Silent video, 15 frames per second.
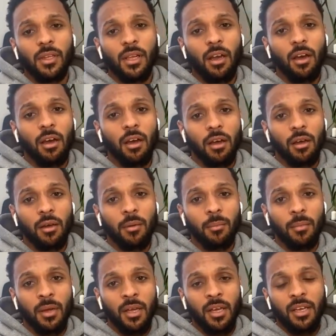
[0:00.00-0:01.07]

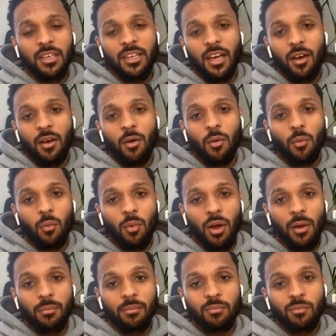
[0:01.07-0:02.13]
Now,
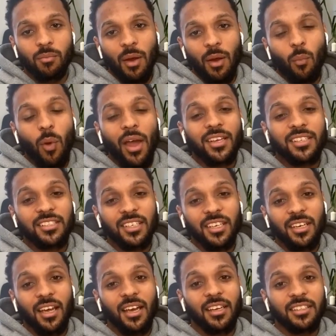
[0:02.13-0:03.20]
and why I
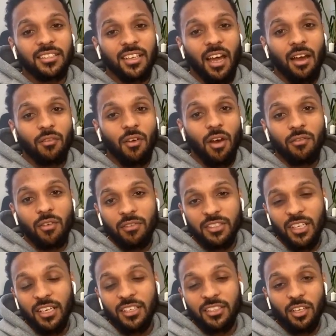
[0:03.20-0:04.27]
say that is I've
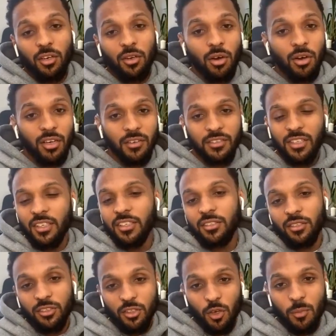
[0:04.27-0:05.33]
said this a lot and I've said this
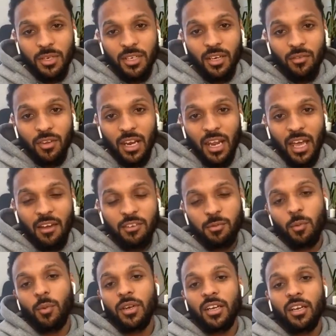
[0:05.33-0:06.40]
on so many other lives,
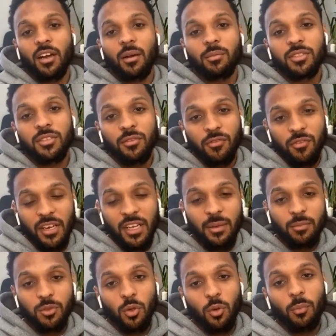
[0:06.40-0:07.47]
but when it comes to
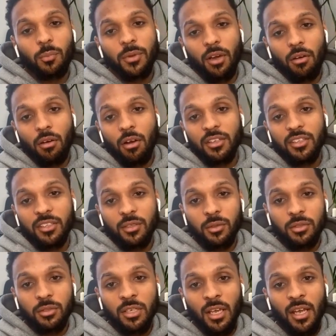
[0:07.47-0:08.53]
flips or BRR
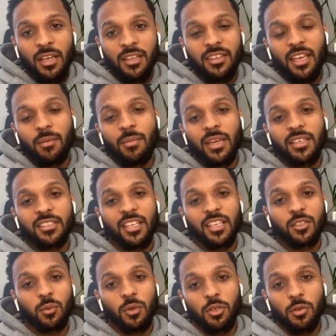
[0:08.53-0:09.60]
deals, they make
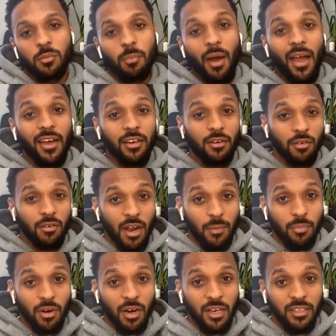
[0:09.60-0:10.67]
sense when you buy at the
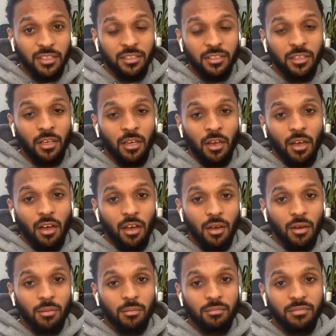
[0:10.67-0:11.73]
right price.
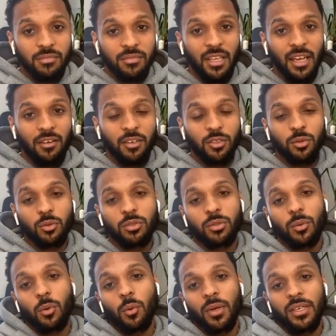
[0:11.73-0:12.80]
There is
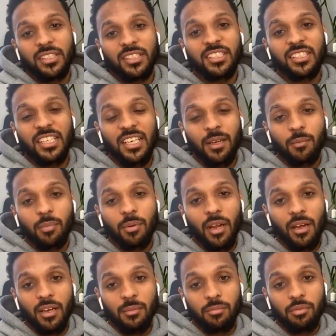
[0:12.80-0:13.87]
also always a ceiling
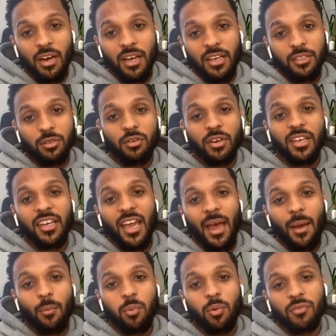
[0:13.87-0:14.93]
price or a
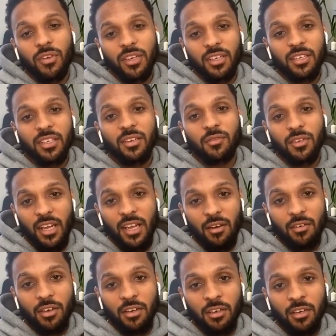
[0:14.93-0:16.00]
cap within a given
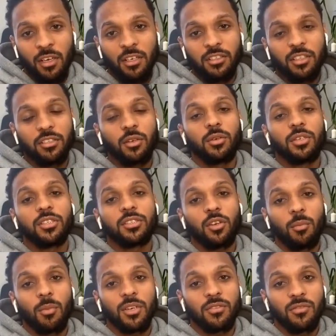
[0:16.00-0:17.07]
area. So there's only
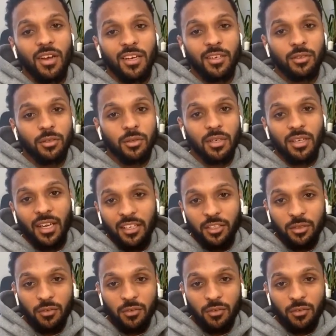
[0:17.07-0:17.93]
so much value you can add.